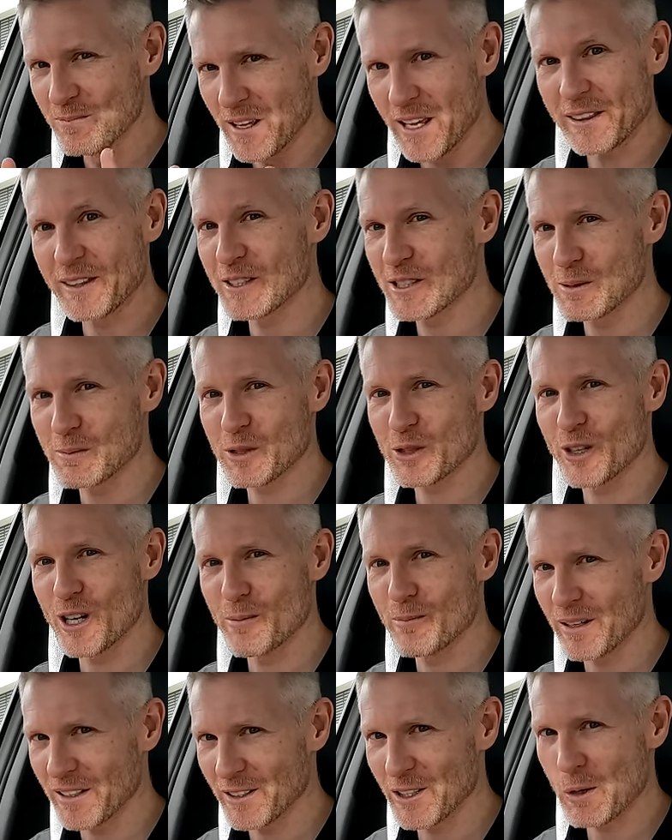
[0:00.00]
Hit the
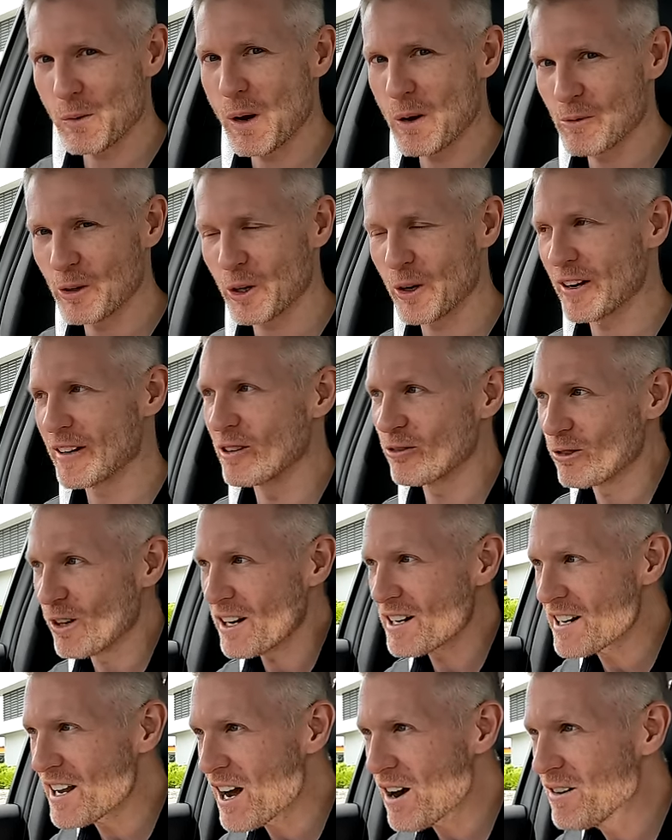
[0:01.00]
subscribe button, you won't regret it.
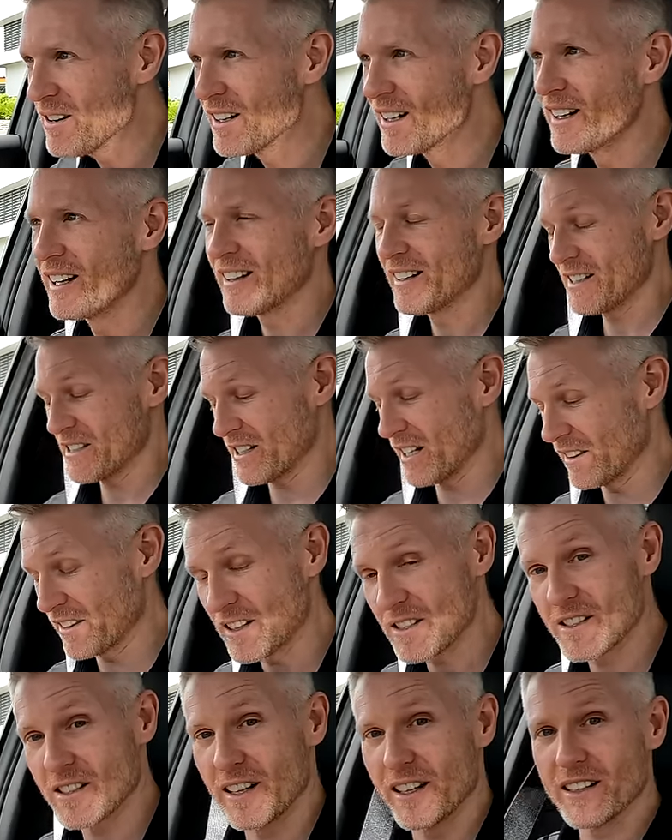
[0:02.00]
Right now, let's get
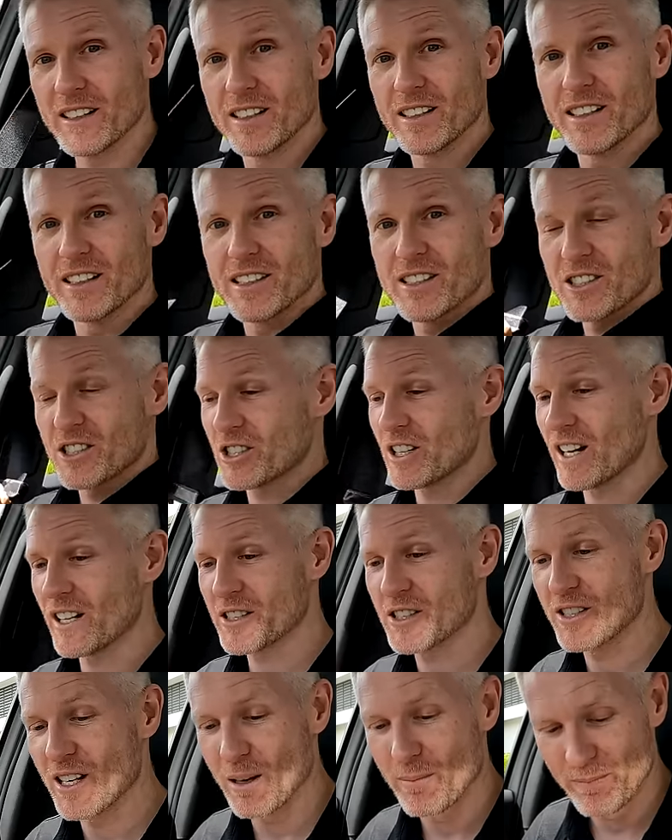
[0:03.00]
this thing
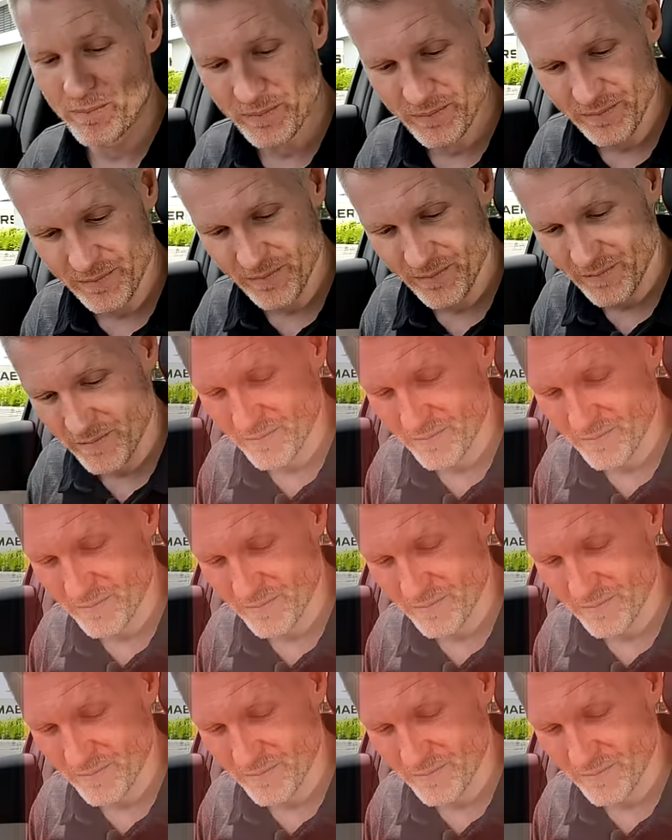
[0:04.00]
charged up. Well, it's